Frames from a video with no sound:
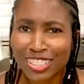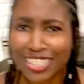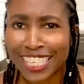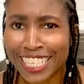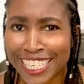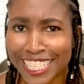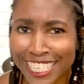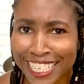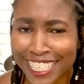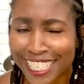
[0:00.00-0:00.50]

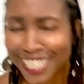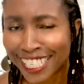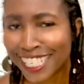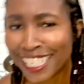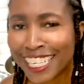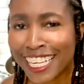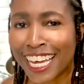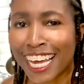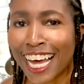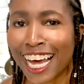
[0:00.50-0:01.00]
thingy.
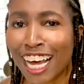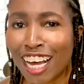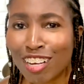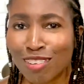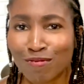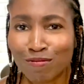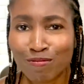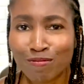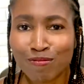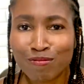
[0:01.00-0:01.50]

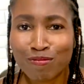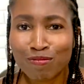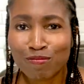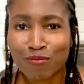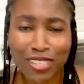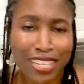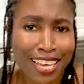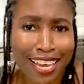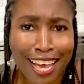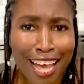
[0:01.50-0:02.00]

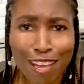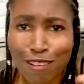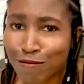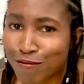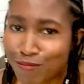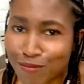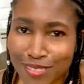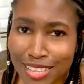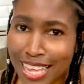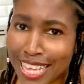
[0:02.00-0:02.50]
But yeah,
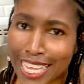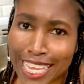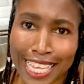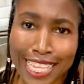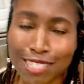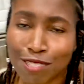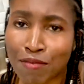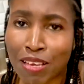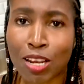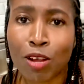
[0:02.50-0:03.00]
it
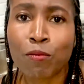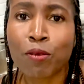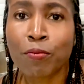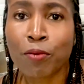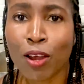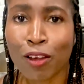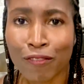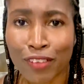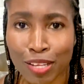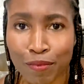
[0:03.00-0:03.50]
may not be
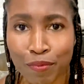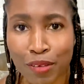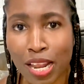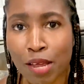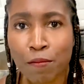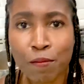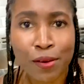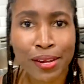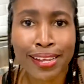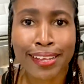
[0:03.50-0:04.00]
perfect, but
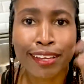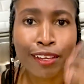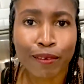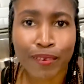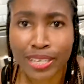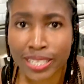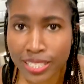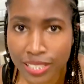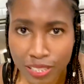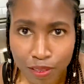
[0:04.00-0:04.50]
I'm bringing you
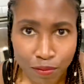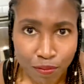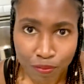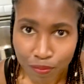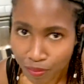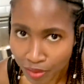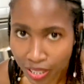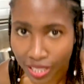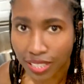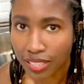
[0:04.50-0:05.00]
in
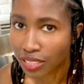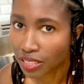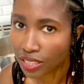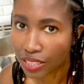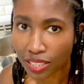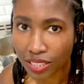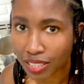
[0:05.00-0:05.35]
because